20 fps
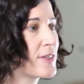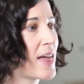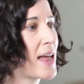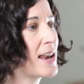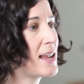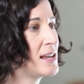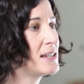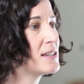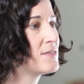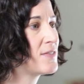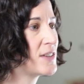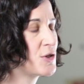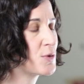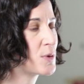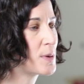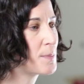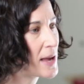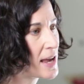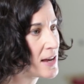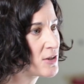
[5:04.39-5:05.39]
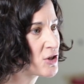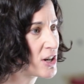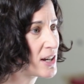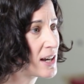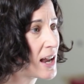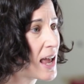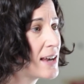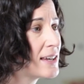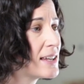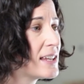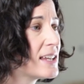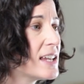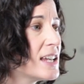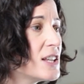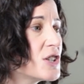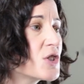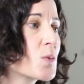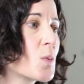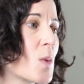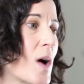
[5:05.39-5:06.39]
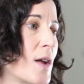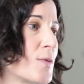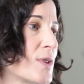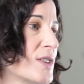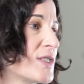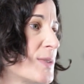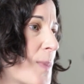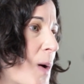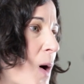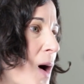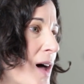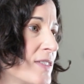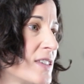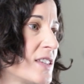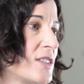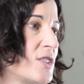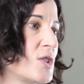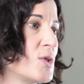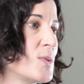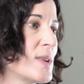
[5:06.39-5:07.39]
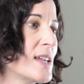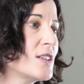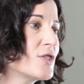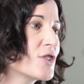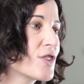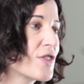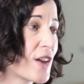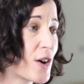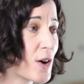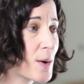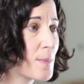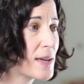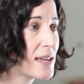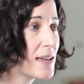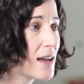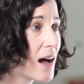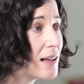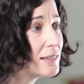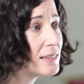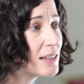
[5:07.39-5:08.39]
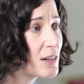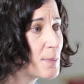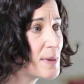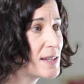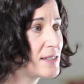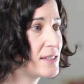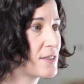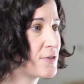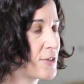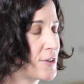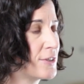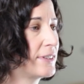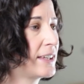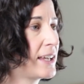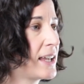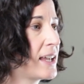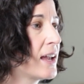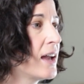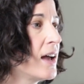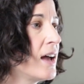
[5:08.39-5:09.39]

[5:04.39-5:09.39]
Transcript: that individual patient, and each one responds to each therapy a little bit differently.